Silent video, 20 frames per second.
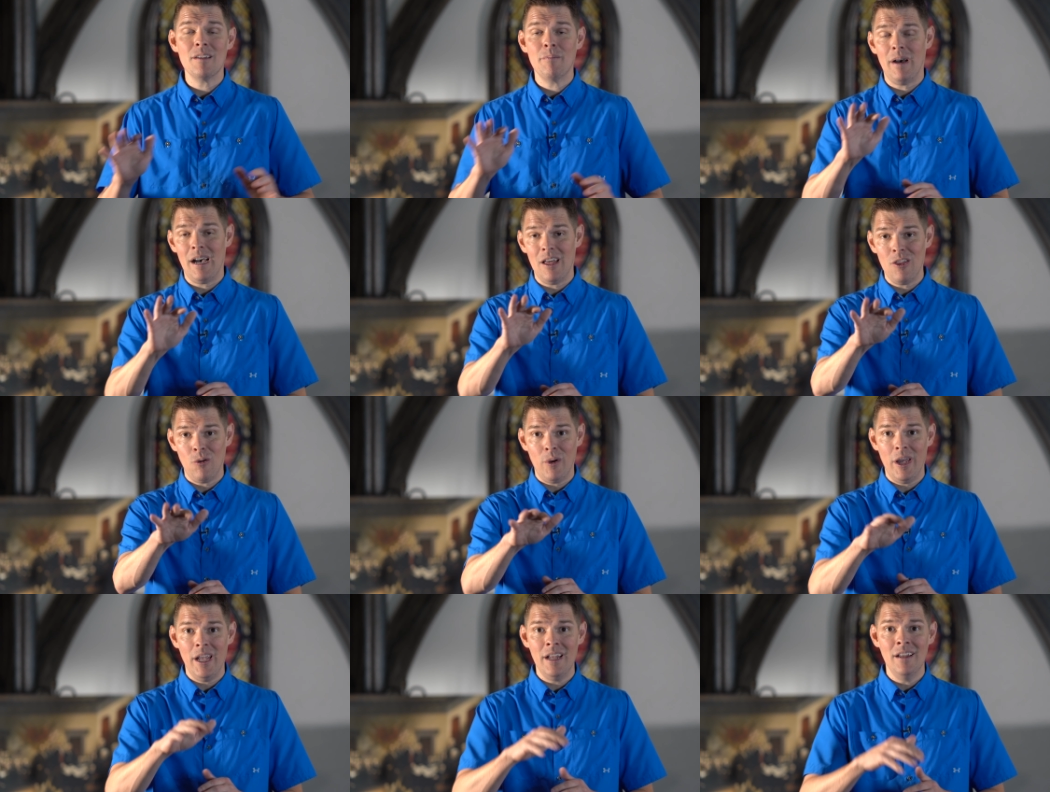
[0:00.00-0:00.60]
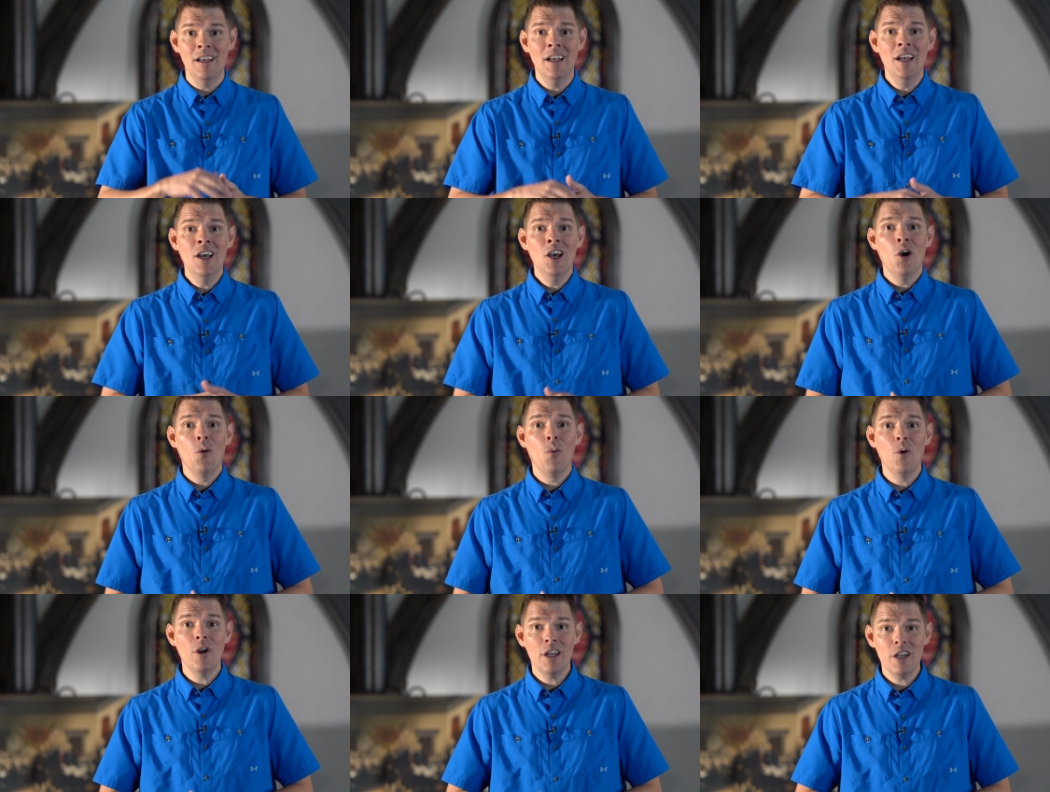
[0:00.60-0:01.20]
And by the way,
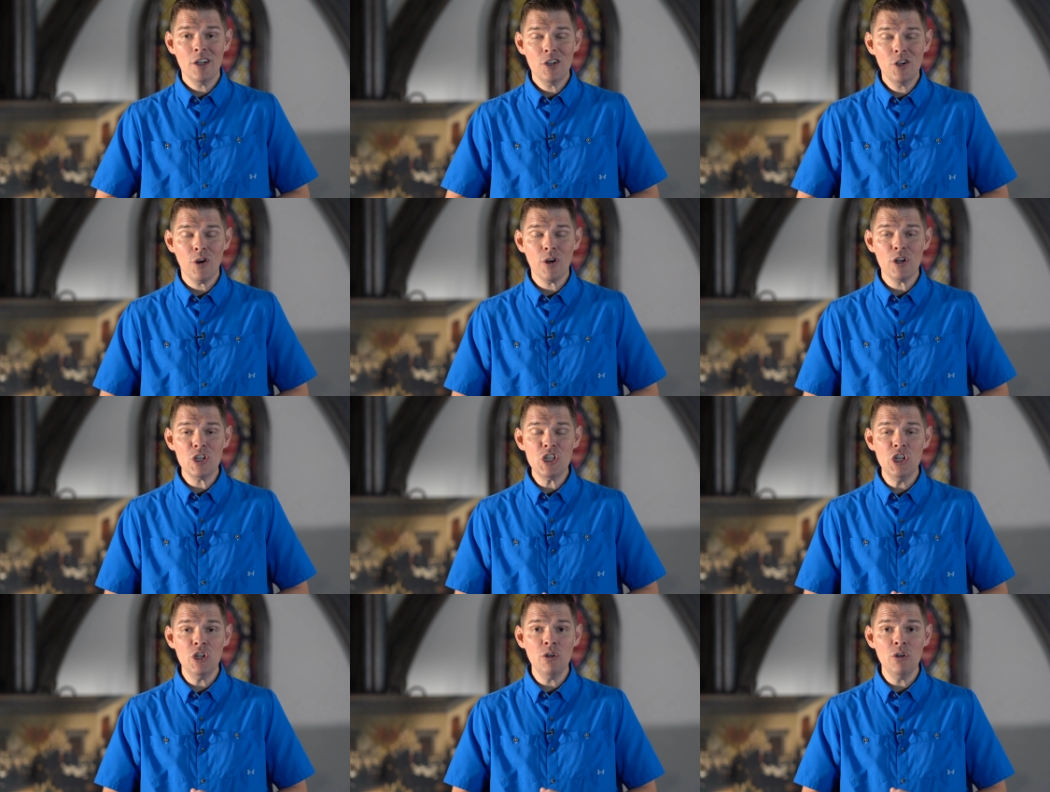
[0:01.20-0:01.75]
would encourage